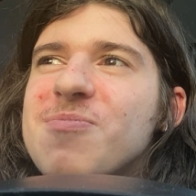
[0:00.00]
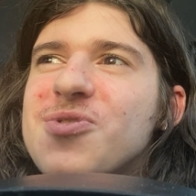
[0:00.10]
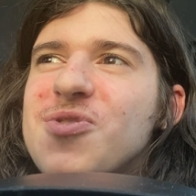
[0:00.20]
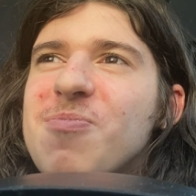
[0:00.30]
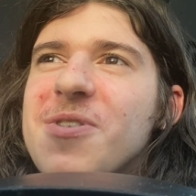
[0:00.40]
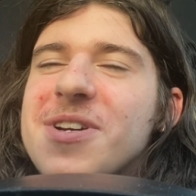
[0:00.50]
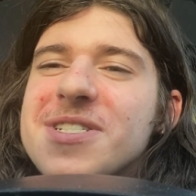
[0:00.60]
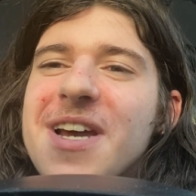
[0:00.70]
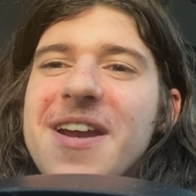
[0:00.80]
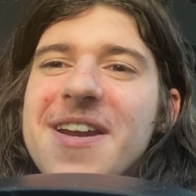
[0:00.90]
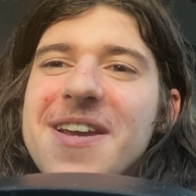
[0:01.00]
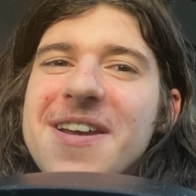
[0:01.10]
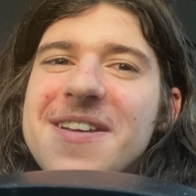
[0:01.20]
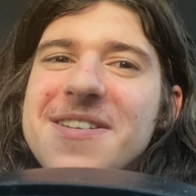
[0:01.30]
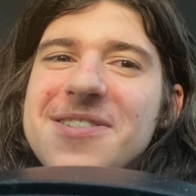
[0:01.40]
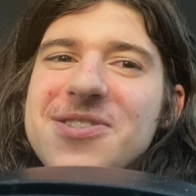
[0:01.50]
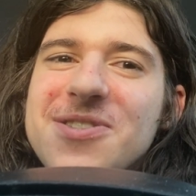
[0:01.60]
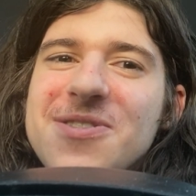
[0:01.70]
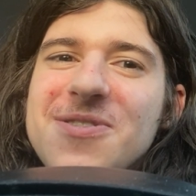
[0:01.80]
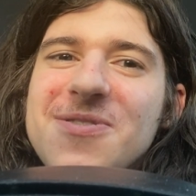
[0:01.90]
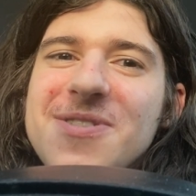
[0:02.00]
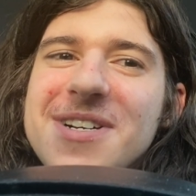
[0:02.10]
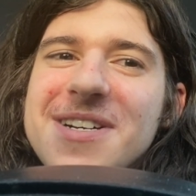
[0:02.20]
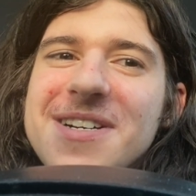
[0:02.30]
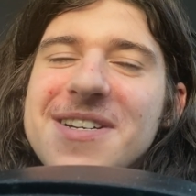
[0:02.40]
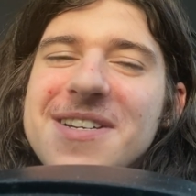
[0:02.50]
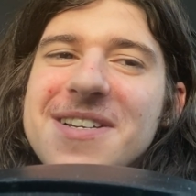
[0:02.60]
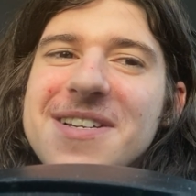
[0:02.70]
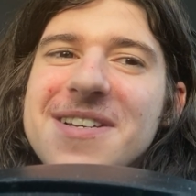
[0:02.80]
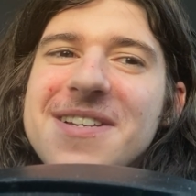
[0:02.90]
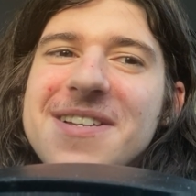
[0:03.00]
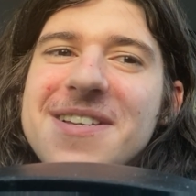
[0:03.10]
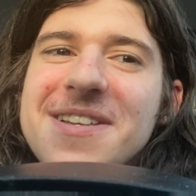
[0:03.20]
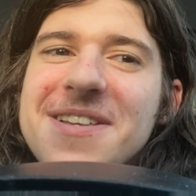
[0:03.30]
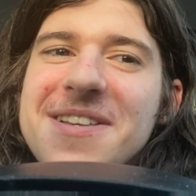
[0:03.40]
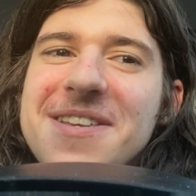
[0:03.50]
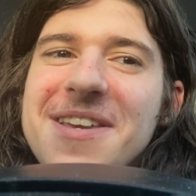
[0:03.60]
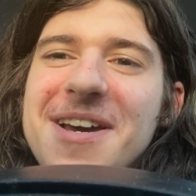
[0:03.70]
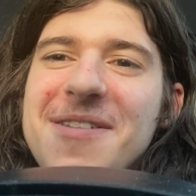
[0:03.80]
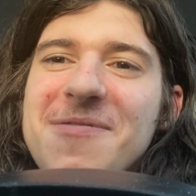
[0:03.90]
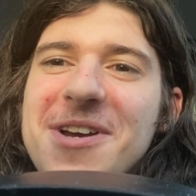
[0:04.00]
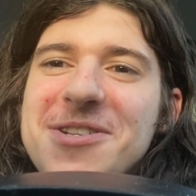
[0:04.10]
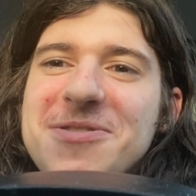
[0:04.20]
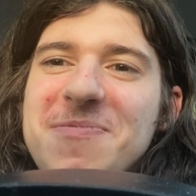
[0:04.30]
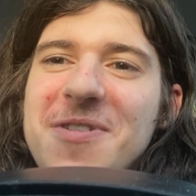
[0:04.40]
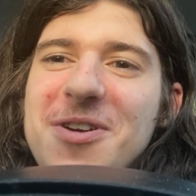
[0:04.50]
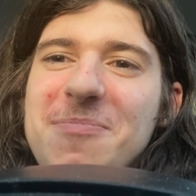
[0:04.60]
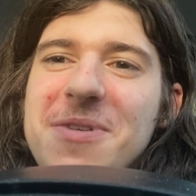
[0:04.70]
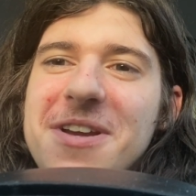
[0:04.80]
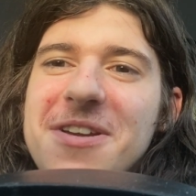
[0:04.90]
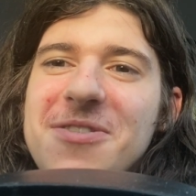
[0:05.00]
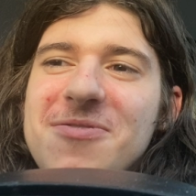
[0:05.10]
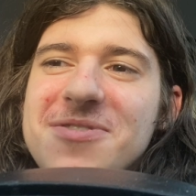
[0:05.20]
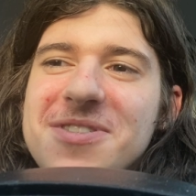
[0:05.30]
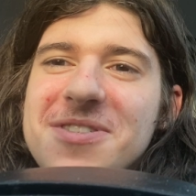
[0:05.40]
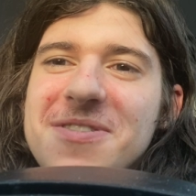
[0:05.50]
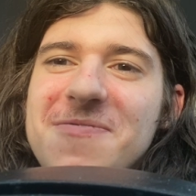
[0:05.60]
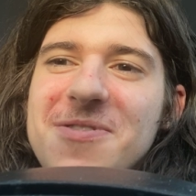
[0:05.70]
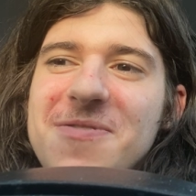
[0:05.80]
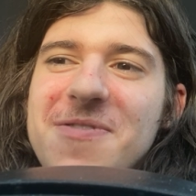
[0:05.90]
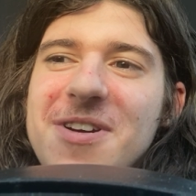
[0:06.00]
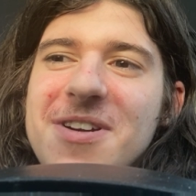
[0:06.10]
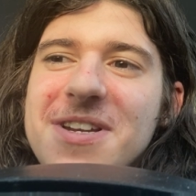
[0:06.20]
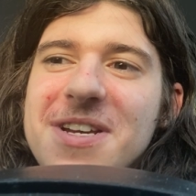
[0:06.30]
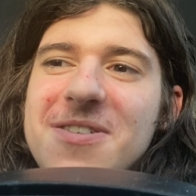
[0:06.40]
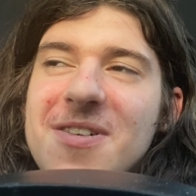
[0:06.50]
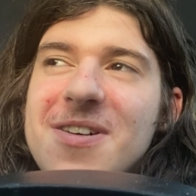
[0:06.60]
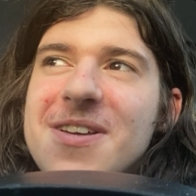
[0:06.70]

super exciting. So yeah, that's very big news for the fairy tale.